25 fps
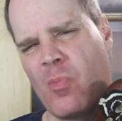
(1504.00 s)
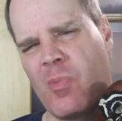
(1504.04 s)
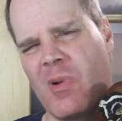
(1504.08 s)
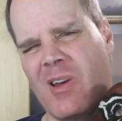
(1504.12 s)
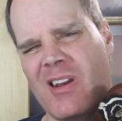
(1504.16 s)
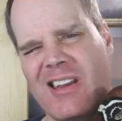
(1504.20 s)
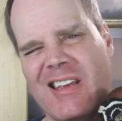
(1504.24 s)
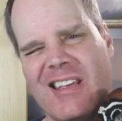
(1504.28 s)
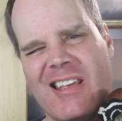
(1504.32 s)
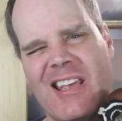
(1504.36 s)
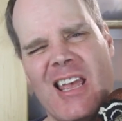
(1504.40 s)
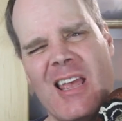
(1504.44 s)

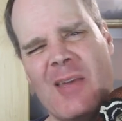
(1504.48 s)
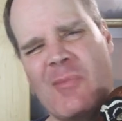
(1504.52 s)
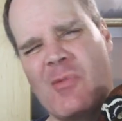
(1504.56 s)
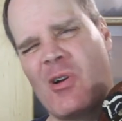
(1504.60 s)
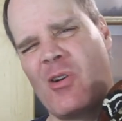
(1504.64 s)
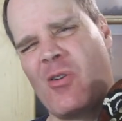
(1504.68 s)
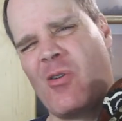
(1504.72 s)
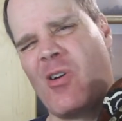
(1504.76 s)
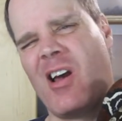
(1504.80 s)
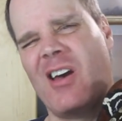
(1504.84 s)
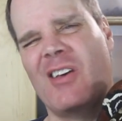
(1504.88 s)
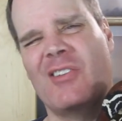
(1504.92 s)
but it came
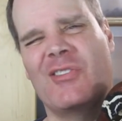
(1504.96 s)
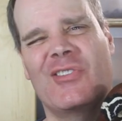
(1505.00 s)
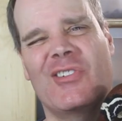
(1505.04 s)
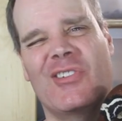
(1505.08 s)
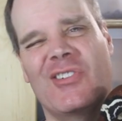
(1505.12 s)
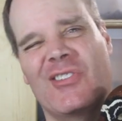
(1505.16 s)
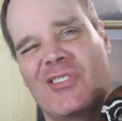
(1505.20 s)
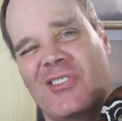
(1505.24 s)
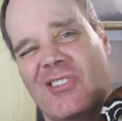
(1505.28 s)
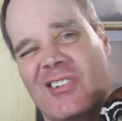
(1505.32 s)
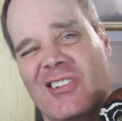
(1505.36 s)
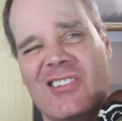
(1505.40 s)
across
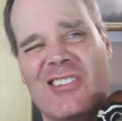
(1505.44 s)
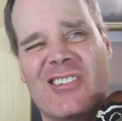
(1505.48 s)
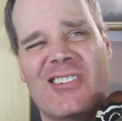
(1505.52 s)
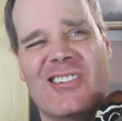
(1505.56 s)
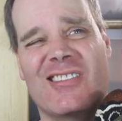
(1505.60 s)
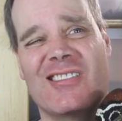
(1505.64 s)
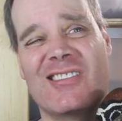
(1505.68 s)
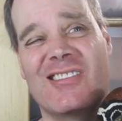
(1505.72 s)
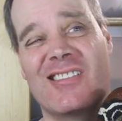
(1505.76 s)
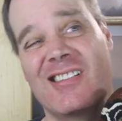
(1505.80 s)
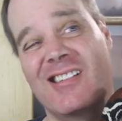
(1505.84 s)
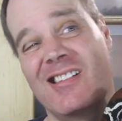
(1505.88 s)
as a
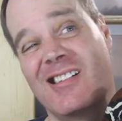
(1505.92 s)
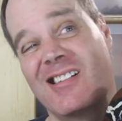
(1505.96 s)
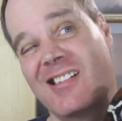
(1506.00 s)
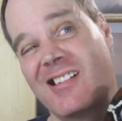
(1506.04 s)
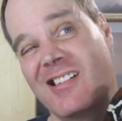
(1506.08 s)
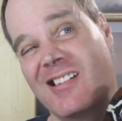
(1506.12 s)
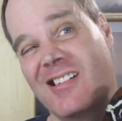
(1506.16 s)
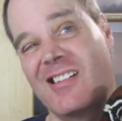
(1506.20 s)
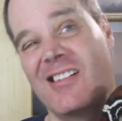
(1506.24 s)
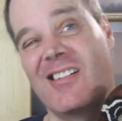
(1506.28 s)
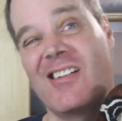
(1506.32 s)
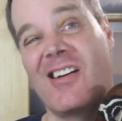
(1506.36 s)
little
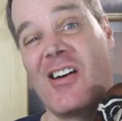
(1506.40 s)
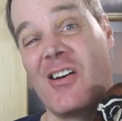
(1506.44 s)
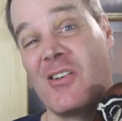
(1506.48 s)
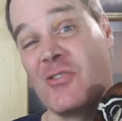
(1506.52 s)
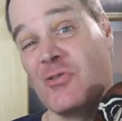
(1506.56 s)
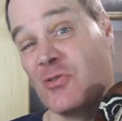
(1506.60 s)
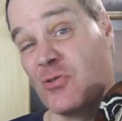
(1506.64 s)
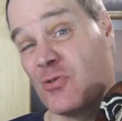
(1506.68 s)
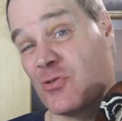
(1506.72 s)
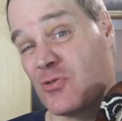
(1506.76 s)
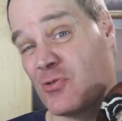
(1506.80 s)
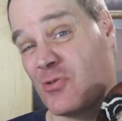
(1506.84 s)

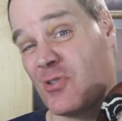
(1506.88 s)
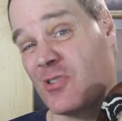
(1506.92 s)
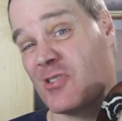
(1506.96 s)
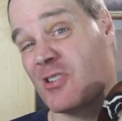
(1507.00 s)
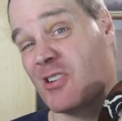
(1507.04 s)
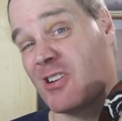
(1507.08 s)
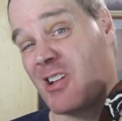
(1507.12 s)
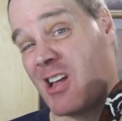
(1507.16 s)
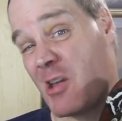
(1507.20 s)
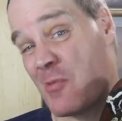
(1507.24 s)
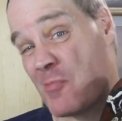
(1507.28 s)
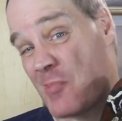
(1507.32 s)
unusual, a
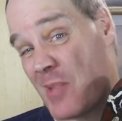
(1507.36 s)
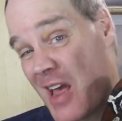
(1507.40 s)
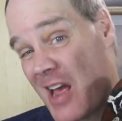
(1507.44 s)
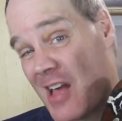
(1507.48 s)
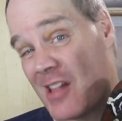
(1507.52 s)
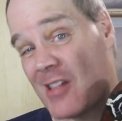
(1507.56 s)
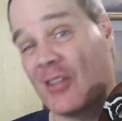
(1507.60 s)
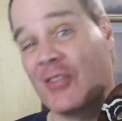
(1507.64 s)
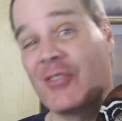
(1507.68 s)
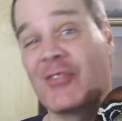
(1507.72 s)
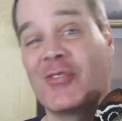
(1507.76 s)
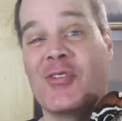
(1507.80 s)
little
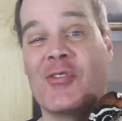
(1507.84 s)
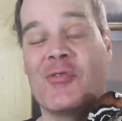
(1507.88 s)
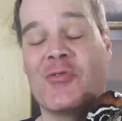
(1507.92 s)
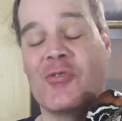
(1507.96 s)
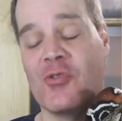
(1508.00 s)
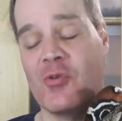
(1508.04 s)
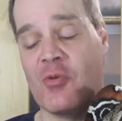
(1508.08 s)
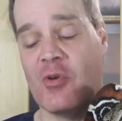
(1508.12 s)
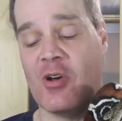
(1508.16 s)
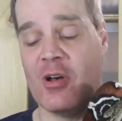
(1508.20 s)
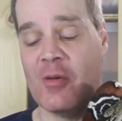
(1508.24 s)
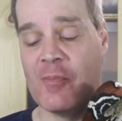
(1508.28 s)
unbalanced, if
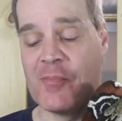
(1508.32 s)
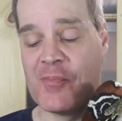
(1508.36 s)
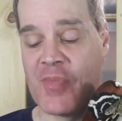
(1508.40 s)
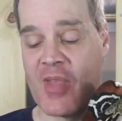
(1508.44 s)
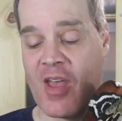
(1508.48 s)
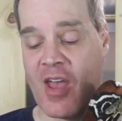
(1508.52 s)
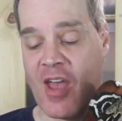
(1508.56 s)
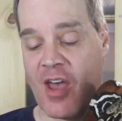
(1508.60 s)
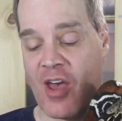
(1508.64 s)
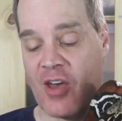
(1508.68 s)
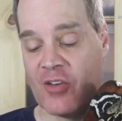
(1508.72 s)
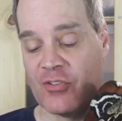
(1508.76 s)
you will.
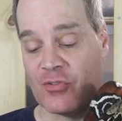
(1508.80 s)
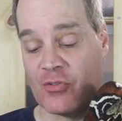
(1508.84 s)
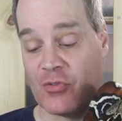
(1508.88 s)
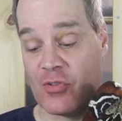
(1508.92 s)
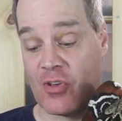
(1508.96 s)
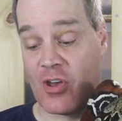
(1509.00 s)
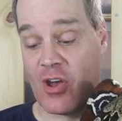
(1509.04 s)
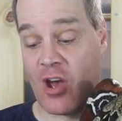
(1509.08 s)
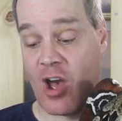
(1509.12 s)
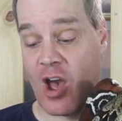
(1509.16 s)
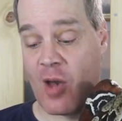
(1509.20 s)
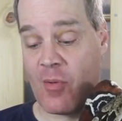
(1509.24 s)
So
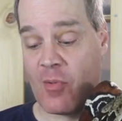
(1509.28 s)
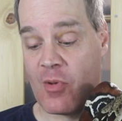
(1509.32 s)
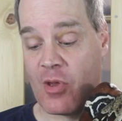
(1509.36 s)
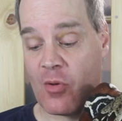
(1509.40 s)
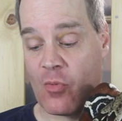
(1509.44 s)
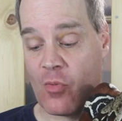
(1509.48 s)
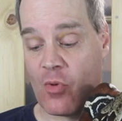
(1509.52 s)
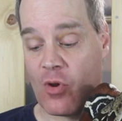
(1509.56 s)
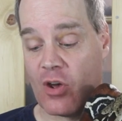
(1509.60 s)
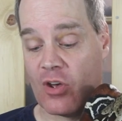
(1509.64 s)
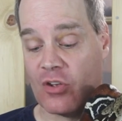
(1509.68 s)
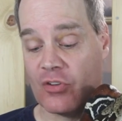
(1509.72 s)
the
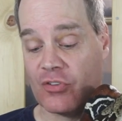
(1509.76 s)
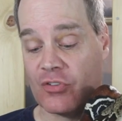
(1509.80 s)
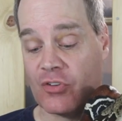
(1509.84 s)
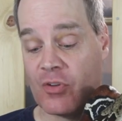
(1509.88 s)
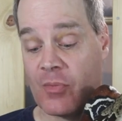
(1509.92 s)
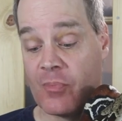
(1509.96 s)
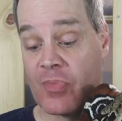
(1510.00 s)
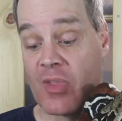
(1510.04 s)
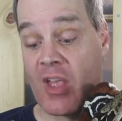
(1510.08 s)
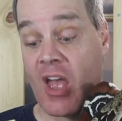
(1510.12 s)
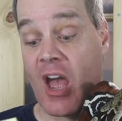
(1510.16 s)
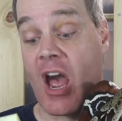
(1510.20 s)
comment
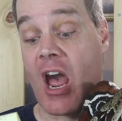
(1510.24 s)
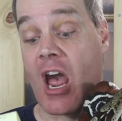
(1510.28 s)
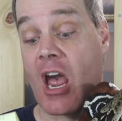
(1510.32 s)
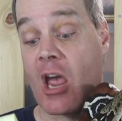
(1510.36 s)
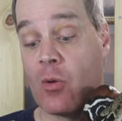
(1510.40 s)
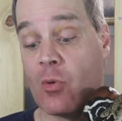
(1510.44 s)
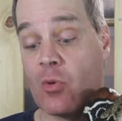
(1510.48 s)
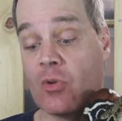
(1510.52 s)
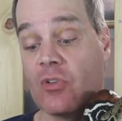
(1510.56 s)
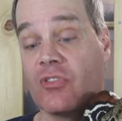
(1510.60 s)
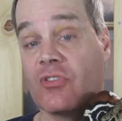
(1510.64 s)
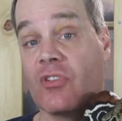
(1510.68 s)
was, I
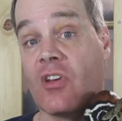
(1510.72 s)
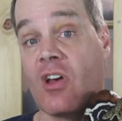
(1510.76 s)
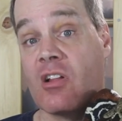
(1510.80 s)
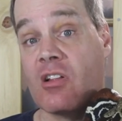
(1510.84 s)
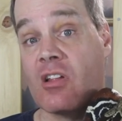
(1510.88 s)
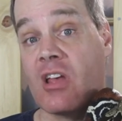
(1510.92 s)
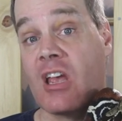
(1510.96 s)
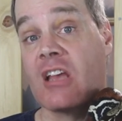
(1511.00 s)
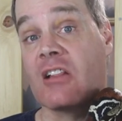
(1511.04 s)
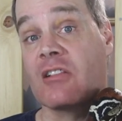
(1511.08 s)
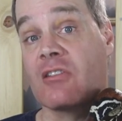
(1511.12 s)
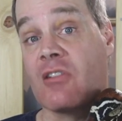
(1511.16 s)
would
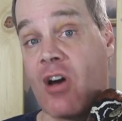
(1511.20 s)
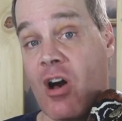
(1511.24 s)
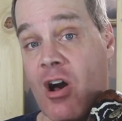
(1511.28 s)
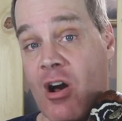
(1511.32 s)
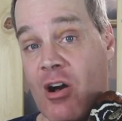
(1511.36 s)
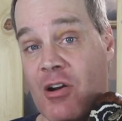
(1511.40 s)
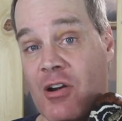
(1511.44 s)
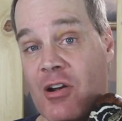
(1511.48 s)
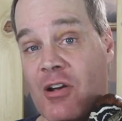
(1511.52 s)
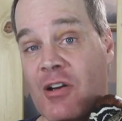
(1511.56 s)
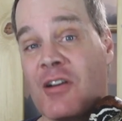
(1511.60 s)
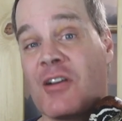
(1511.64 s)
sell a
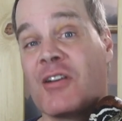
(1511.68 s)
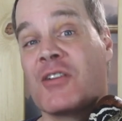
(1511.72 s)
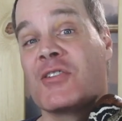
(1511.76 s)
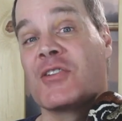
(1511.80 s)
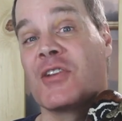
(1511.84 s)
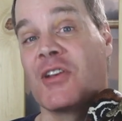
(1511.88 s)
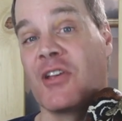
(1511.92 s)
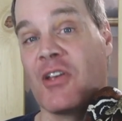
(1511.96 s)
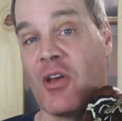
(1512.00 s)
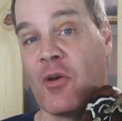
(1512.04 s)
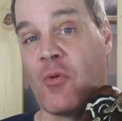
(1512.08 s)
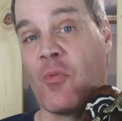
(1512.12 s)
lung
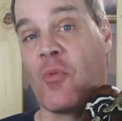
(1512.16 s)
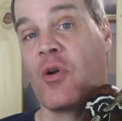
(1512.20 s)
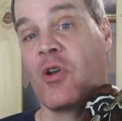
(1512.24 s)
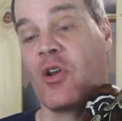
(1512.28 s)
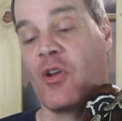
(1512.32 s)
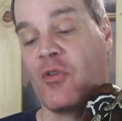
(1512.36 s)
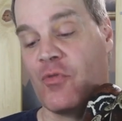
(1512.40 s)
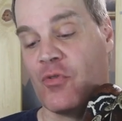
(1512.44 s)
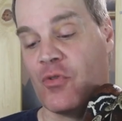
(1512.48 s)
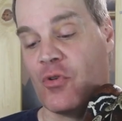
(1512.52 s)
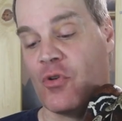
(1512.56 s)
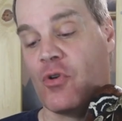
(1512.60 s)
to get one
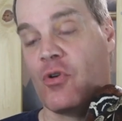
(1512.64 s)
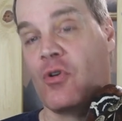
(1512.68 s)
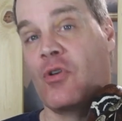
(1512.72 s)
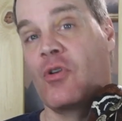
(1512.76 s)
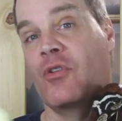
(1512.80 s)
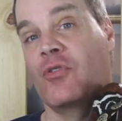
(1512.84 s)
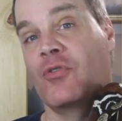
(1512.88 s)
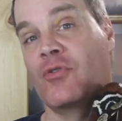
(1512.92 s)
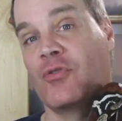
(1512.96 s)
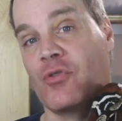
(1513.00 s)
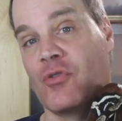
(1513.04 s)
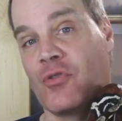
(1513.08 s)
of your
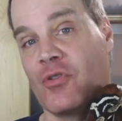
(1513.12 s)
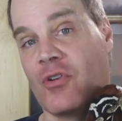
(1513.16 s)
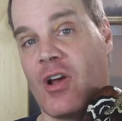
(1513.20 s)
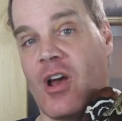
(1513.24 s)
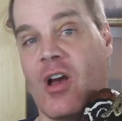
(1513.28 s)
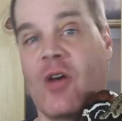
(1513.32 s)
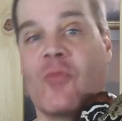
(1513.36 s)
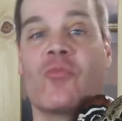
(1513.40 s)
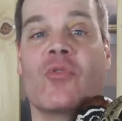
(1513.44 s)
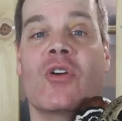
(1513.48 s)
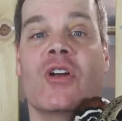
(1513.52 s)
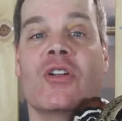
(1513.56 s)

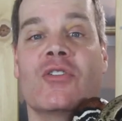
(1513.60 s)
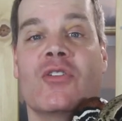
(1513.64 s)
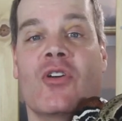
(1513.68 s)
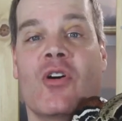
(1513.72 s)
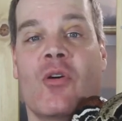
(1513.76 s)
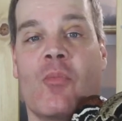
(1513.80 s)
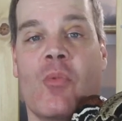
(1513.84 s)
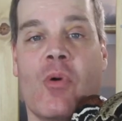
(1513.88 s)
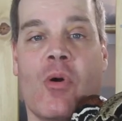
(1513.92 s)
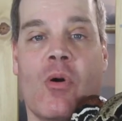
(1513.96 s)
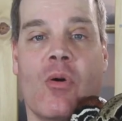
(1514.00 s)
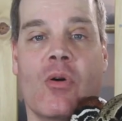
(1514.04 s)
Suriname
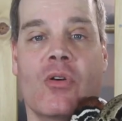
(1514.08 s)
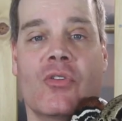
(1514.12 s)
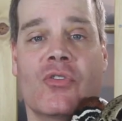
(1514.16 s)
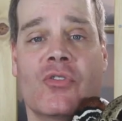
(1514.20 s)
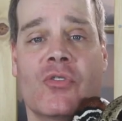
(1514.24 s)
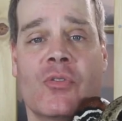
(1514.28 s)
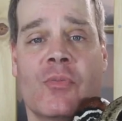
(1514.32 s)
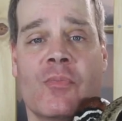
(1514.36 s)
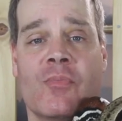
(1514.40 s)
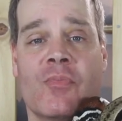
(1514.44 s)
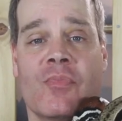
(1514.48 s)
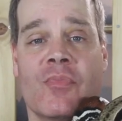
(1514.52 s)
red-tailed
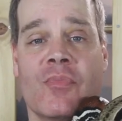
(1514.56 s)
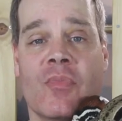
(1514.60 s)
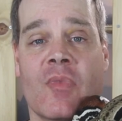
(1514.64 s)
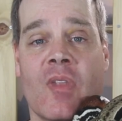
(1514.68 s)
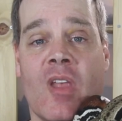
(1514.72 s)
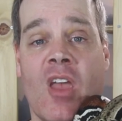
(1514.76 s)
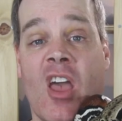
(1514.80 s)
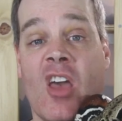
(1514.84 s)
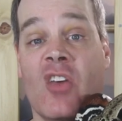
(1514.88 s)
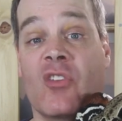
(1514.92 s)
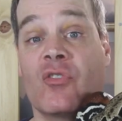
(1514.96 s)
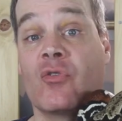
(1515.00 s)
boas.
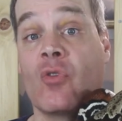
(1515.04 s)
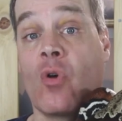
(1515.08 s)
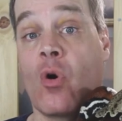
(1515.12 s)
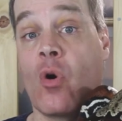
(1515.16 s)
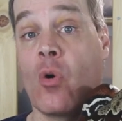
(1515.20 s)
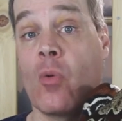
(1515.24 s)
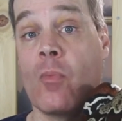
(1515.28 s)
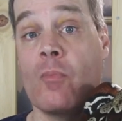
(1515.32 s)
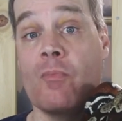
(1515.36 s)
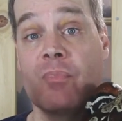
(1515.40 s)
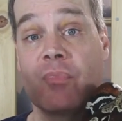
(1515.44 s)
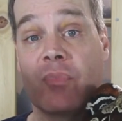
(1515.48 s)

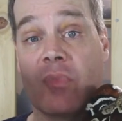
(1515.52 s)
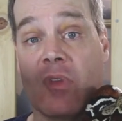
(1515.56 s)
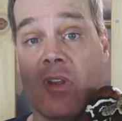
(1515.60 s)
So